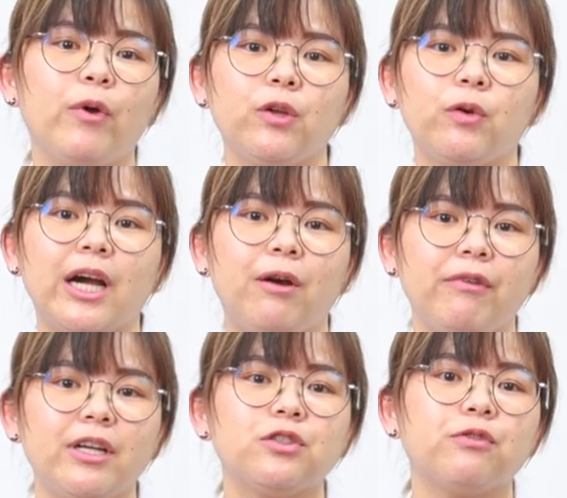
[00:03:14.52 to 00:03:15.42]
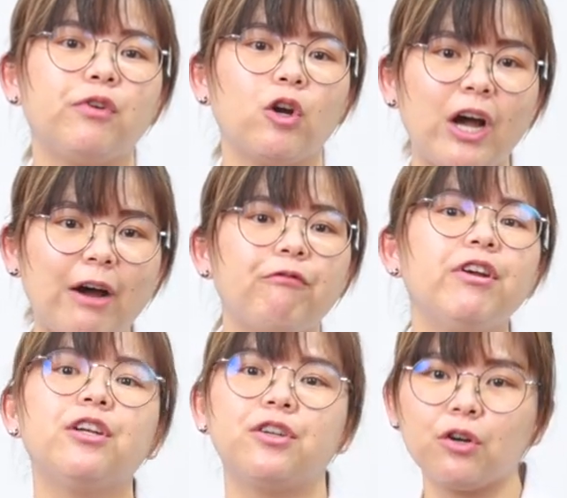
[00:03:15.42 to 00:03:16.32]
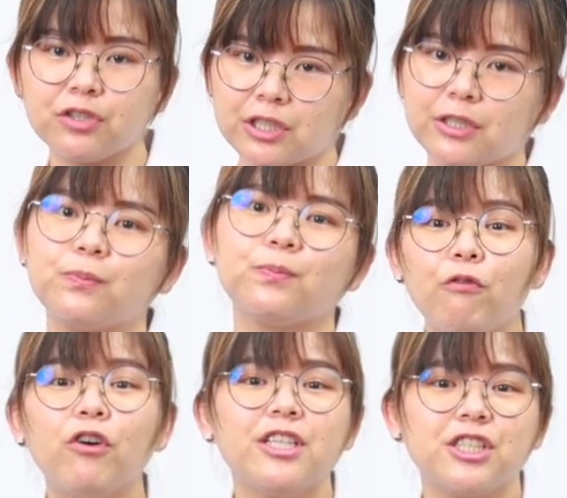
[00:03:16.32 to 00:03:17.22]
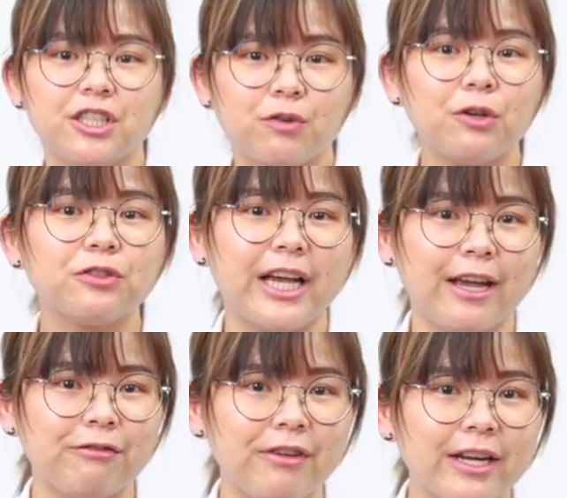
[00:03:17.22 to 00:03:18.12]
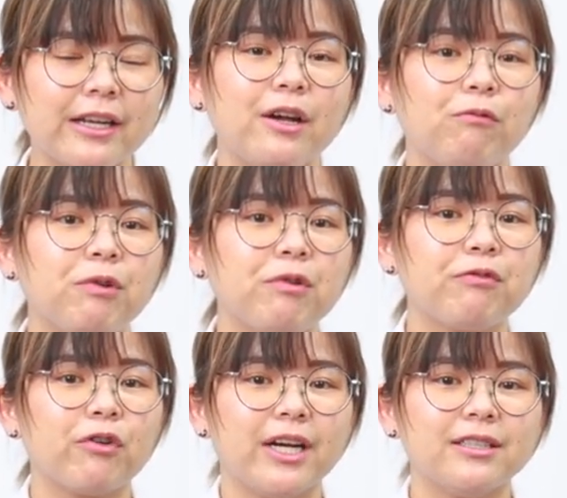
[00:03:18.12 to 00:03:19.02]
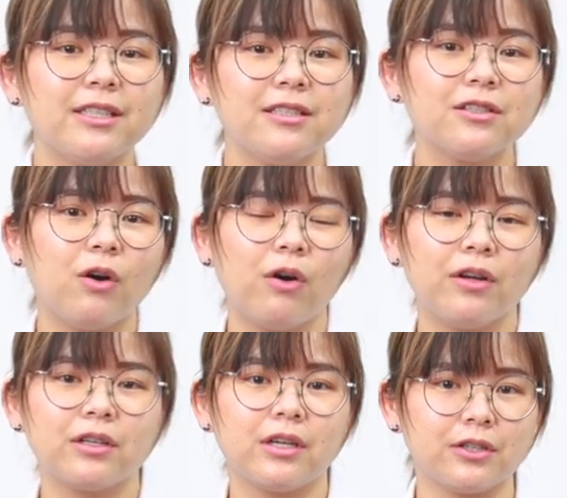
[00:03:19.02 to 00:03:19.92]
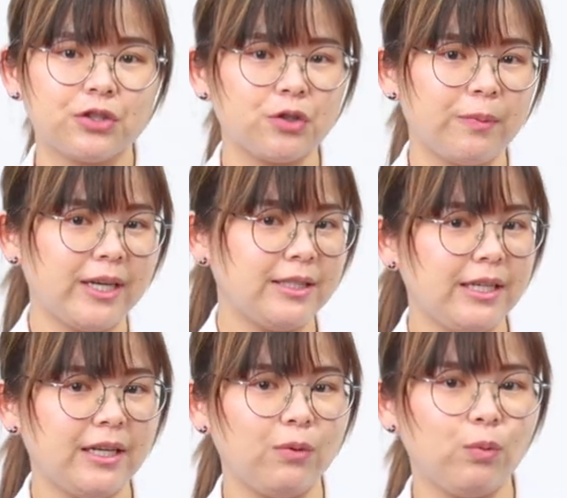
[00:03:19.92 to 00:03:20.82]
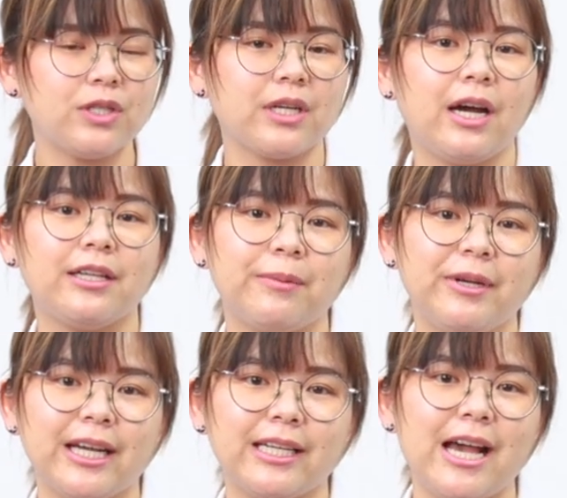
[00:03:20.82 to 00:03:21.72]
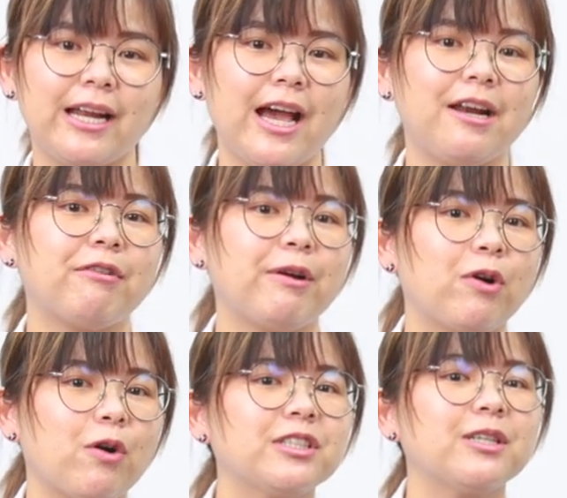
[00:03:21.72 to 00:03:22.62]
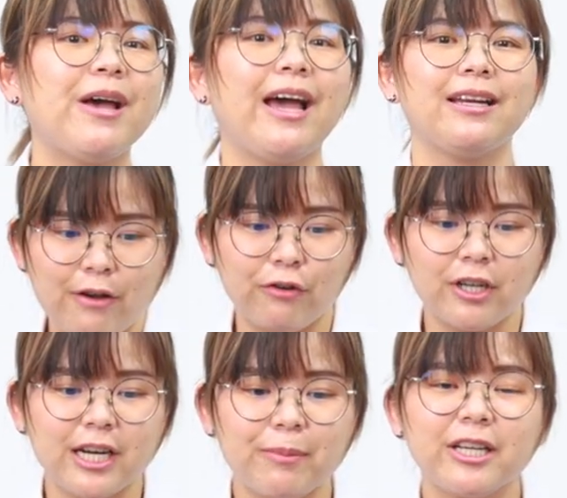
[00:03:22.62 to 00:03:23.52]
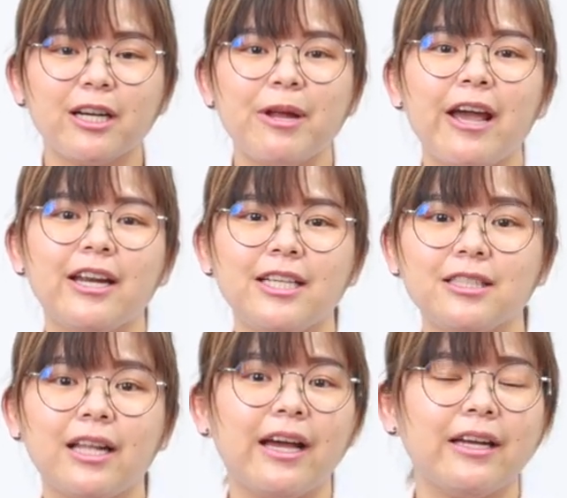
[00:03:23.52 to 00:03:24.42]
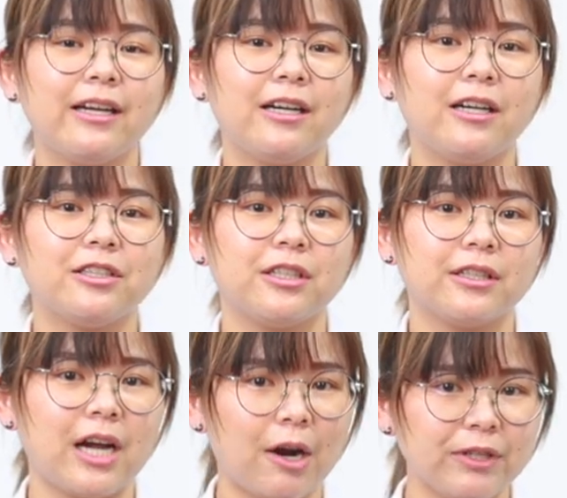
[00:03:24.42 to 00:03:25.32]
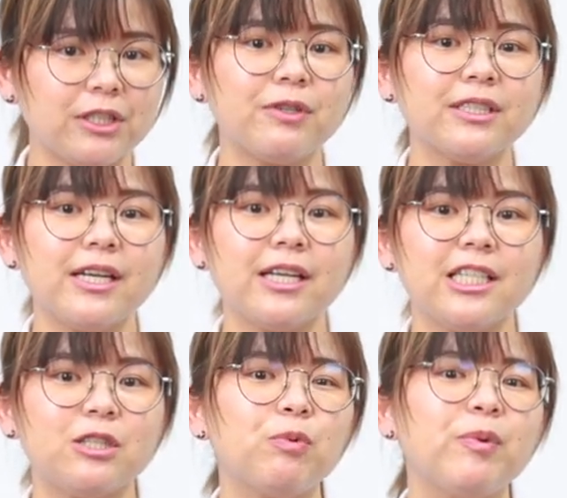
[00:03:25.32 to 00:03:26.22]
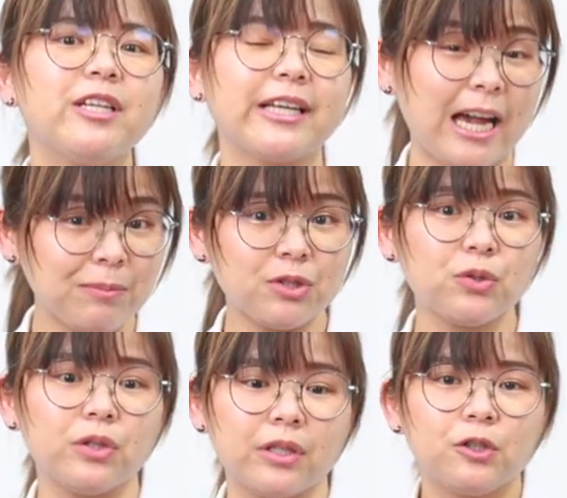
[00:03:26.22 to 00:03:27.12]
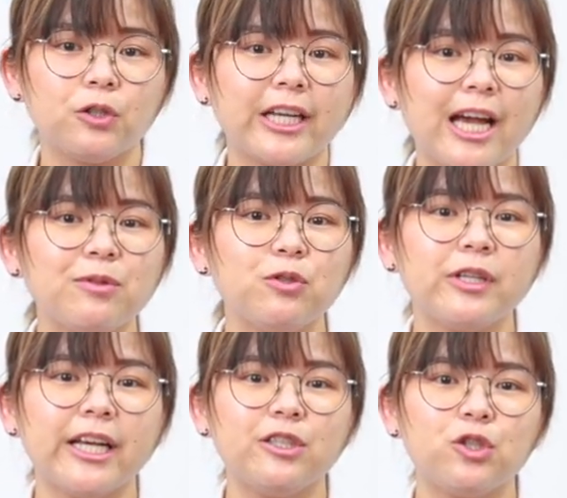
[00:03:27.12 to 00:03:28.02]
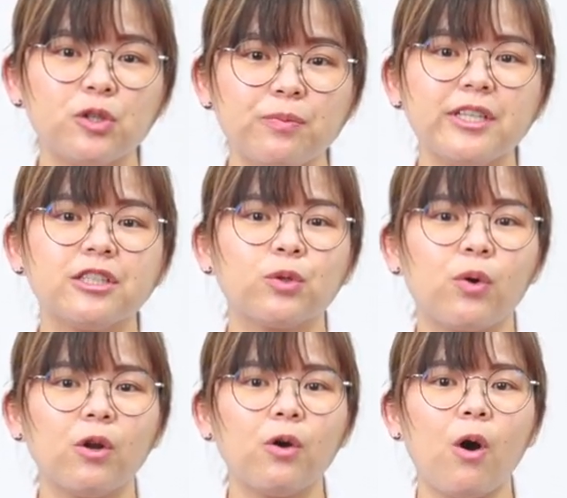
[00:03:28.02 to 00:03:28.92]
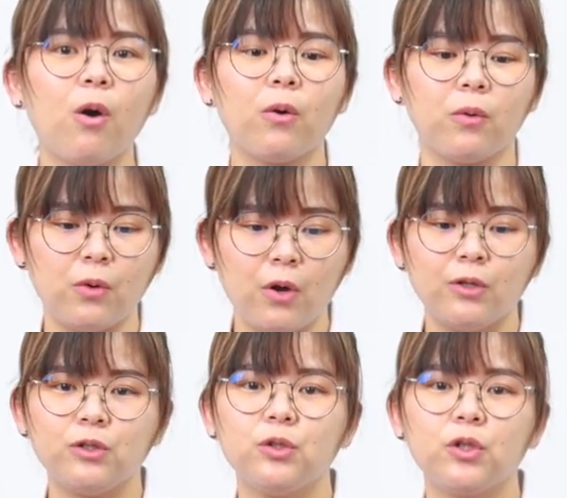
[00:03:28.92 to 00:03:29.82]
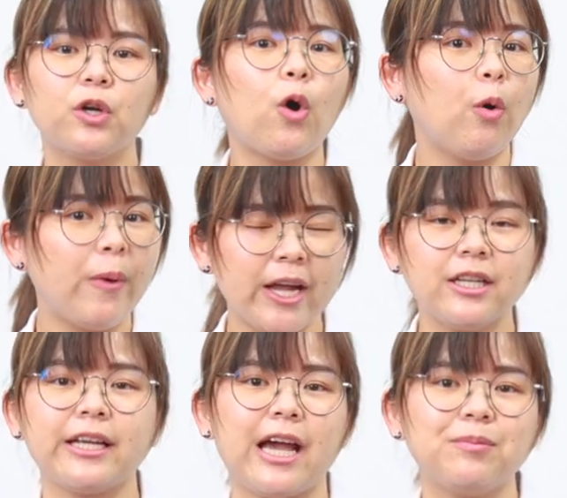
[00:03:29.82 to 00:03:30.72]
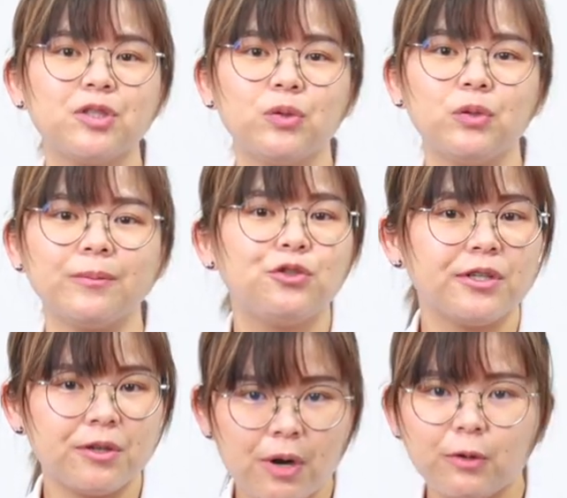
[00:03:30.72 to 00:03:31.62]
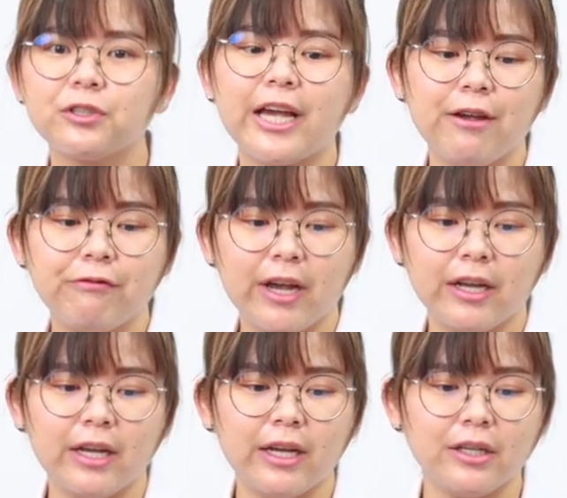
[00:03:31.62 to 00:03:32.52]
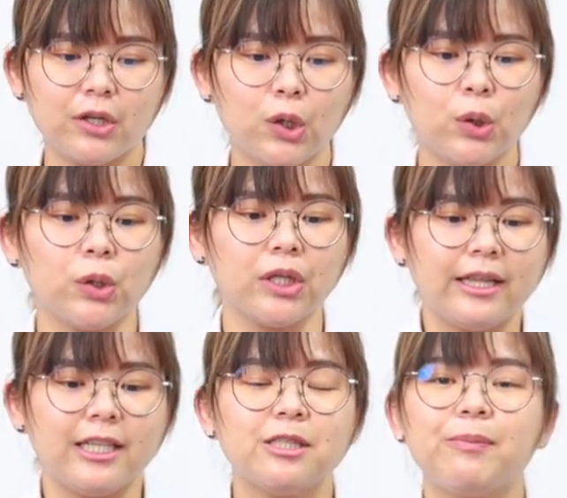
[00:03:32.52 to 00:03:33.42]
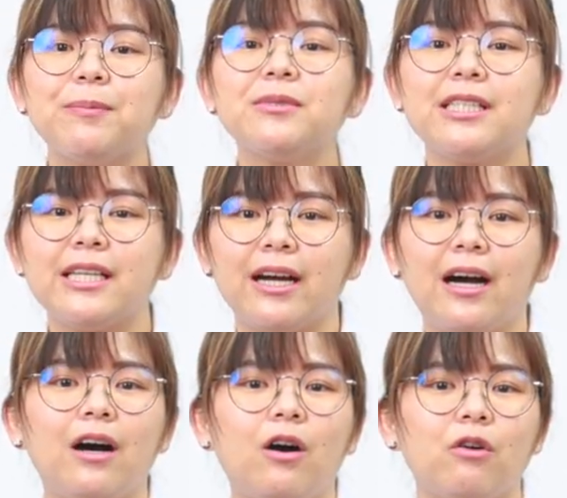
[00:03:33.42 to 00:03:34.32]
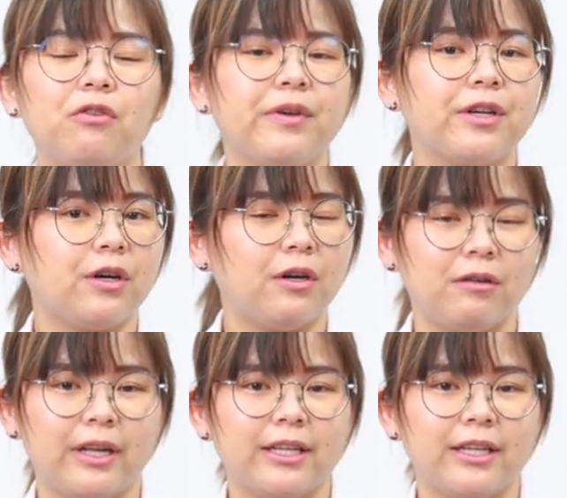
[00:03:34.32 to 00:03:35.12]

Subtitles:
when you're coming to follow up with the doctor. For the general side effect, we will be focusing on the two medicine, which are dabigatran and rivaroxaban. For the dabigatran, it's like the characteristic is will be the capsule. So the capsule should be swallowed whole. Do not open the capsule. General side effects include dyspepsia, or we call